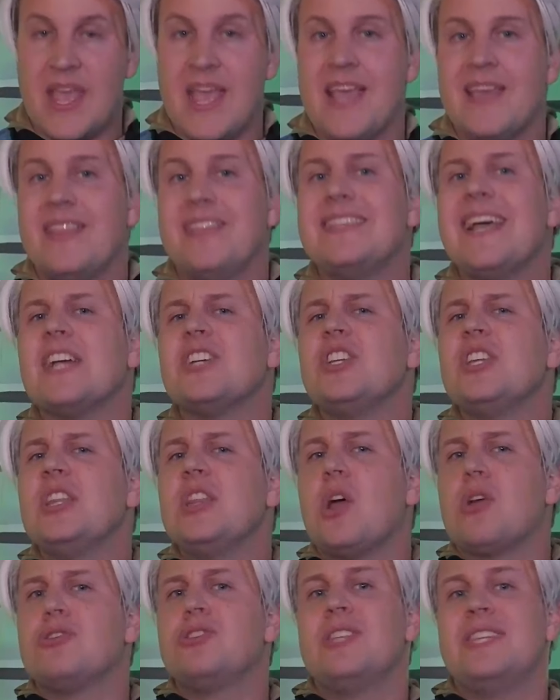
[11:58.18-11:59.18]
This actually
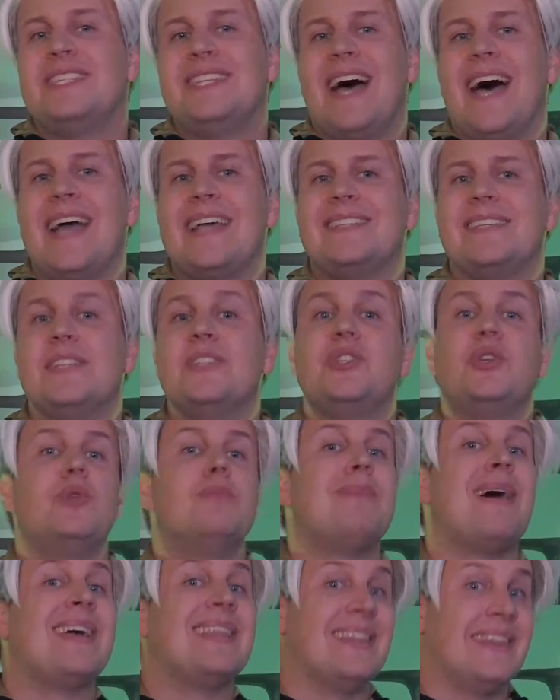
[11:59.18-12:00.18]
largely ties into
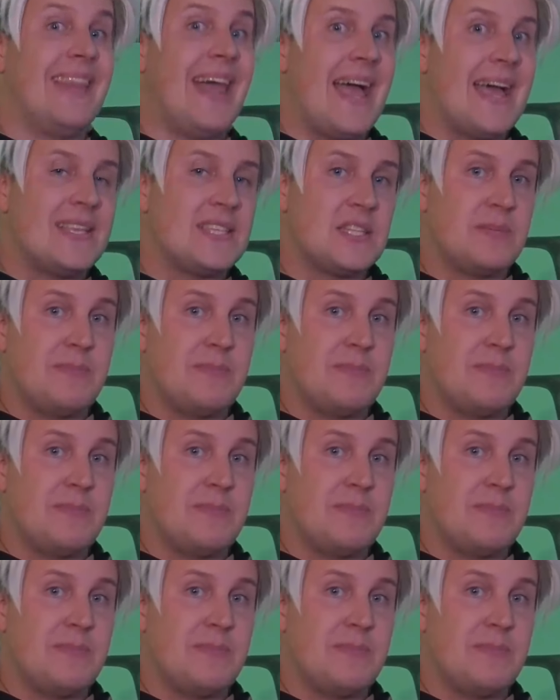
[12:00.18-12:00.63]
my last